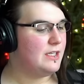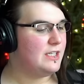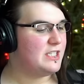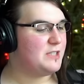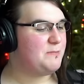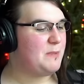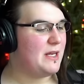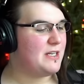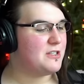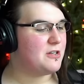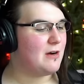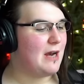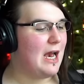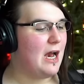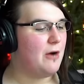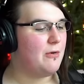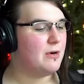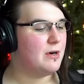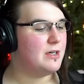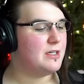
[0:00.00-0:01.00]
Spencer
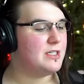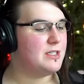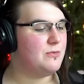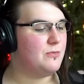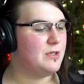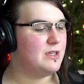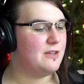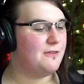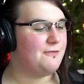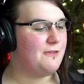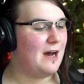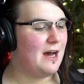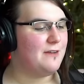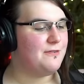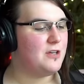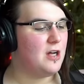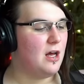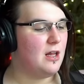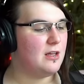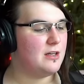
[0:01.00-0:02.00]
Howard with the
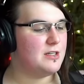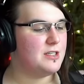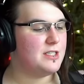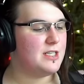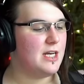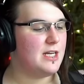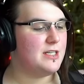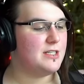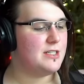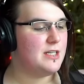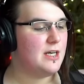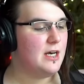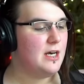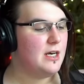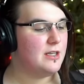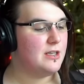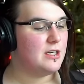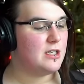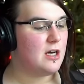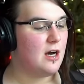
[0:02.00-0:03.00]
$5 says,
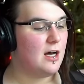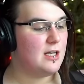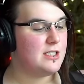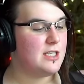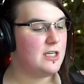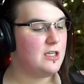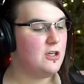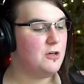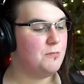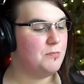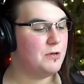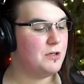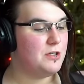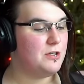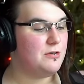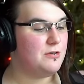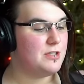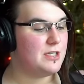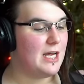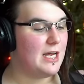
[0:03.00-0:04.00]
the content you
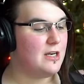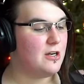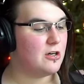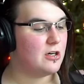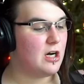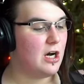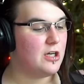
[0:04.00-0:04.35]
produced and your